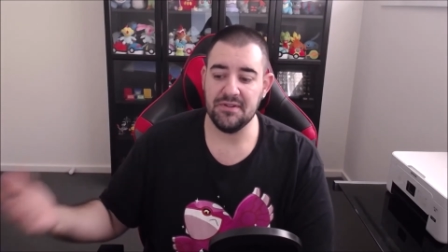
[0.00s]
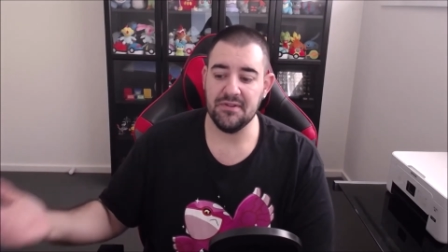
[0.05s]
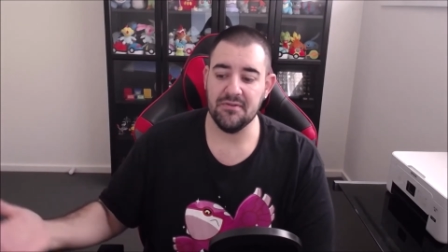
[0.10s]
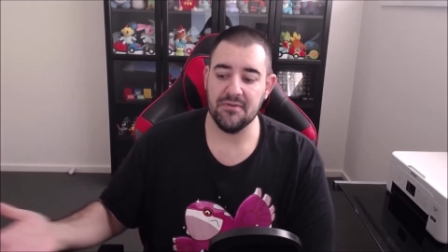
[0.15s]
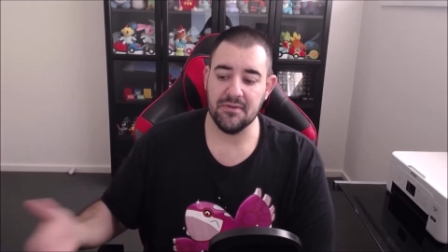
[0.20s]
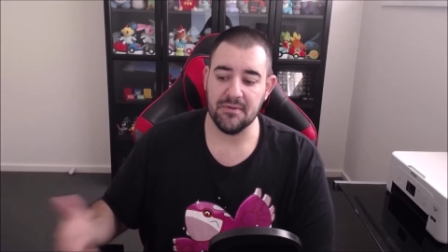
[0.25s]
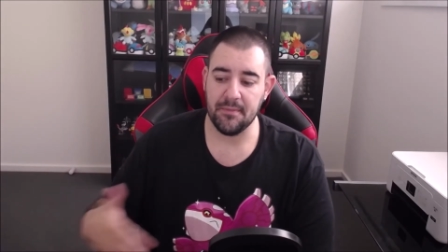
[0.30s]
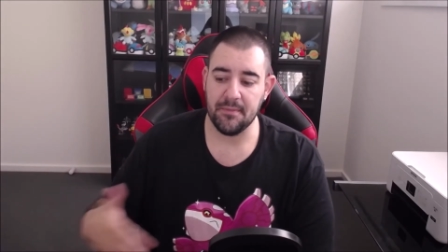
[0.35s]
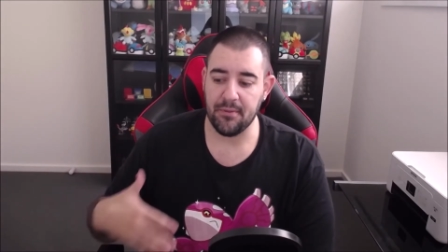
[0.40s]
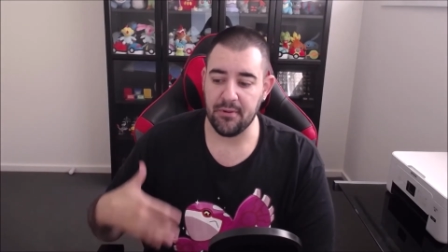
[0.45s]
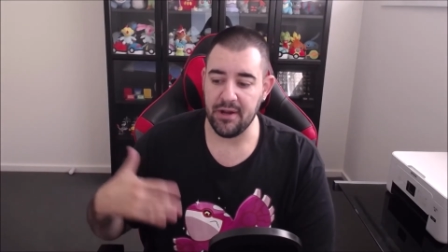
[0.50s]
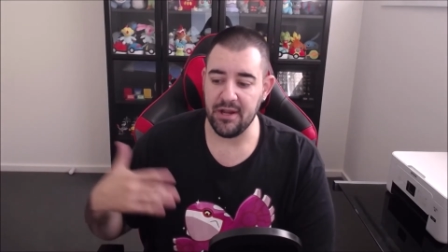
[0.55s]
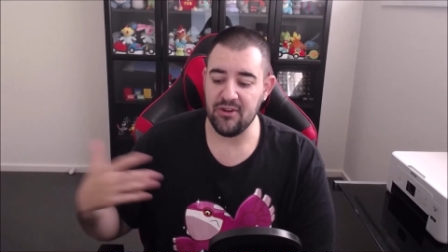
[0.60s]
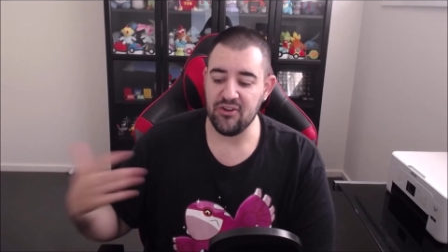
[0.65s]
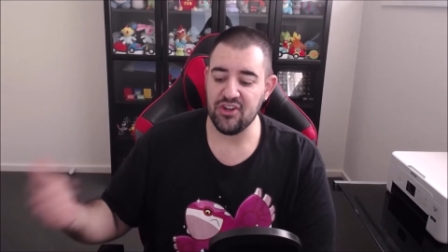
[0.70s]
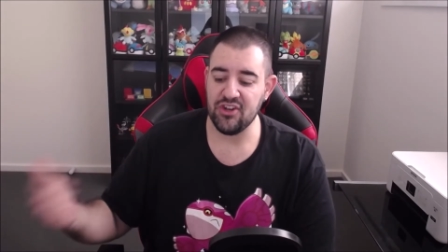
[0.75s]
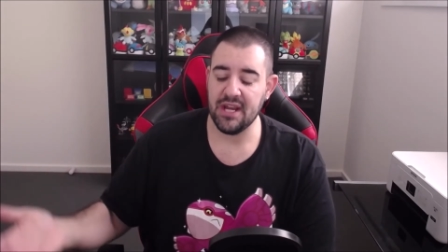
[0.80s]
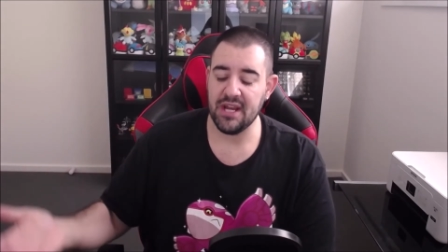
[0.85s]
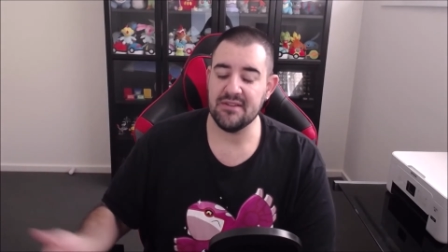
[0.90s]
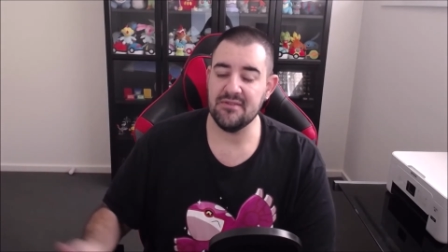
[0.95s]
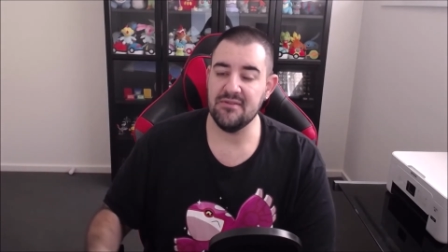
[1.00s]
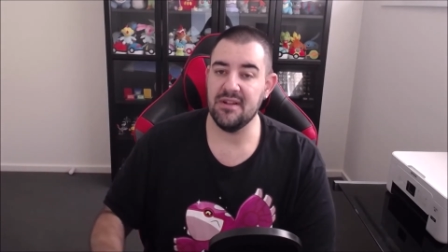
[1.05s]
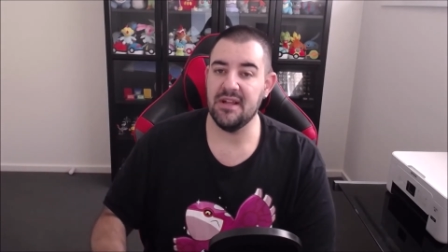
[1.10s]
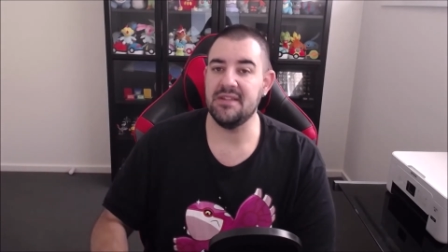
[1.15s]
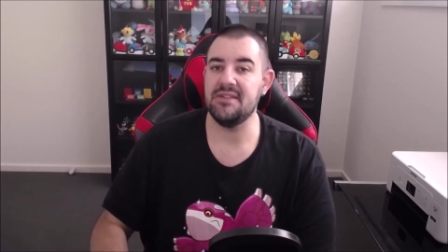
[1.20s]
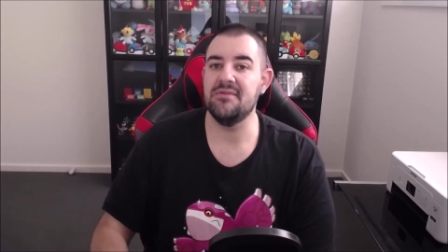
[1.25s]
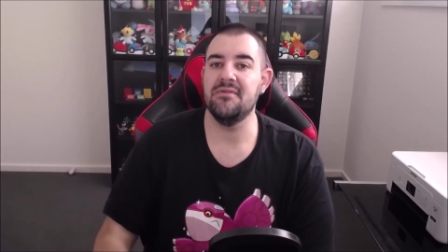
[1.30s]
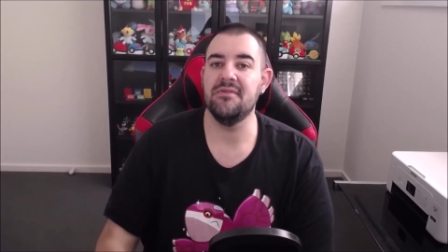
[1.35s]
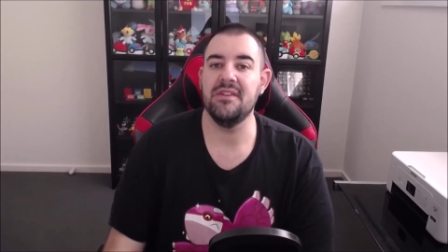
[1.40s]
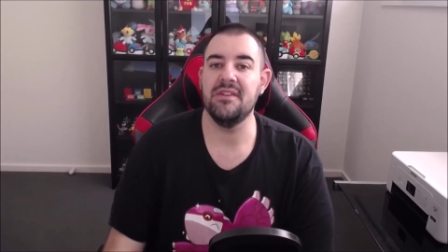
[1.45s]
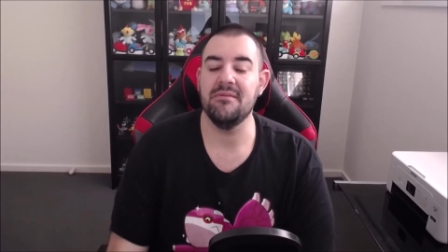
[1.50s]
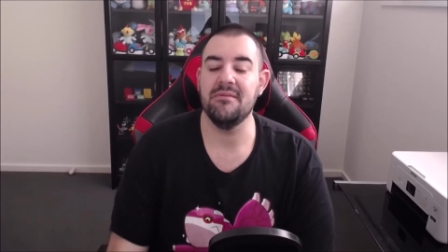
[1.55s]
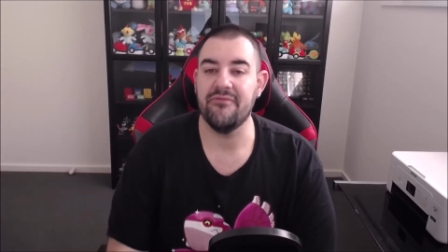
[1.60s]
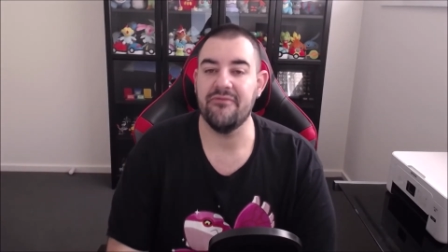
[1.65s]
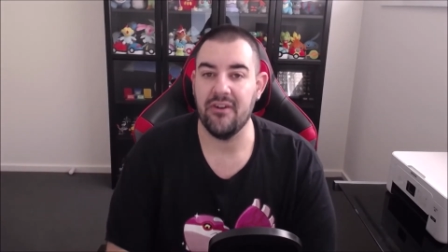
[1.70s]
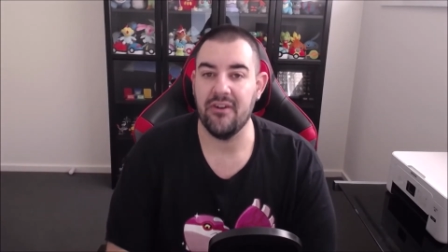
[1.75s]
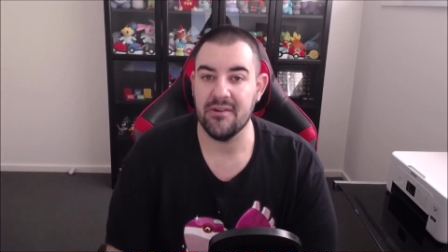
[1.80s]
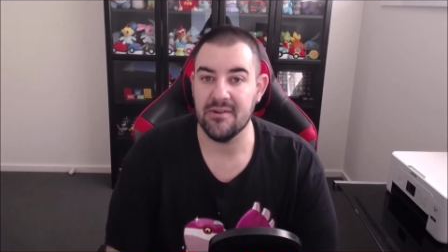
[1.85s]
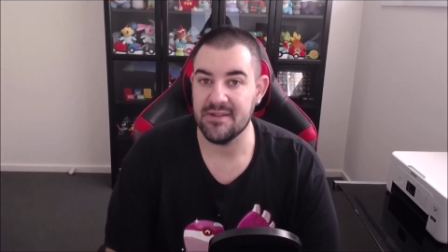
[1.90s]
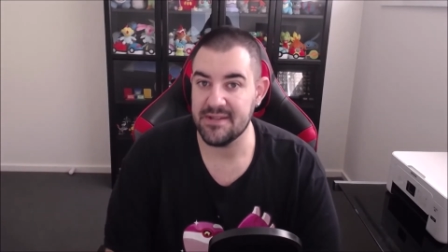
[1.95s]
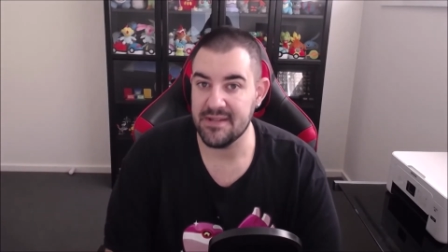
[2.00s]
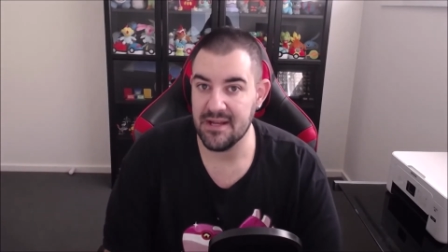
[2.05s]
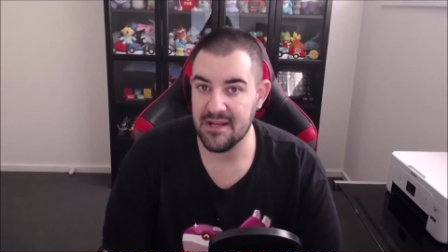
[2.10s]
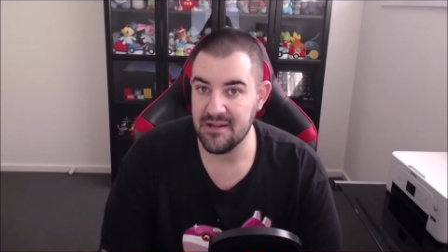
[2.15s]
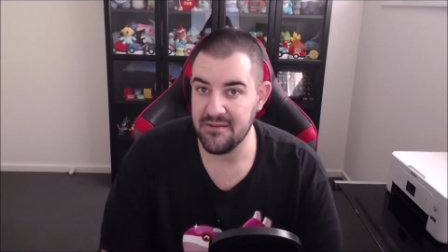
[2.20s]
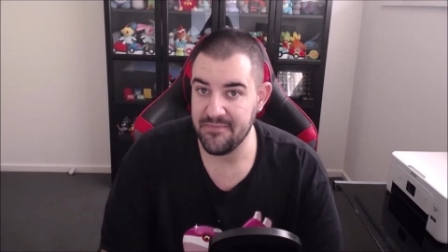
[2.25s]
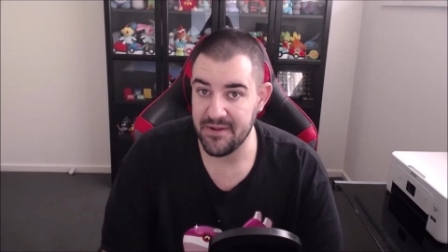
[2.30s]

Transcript: do all the pre-checks and all that sort of thing before I got started.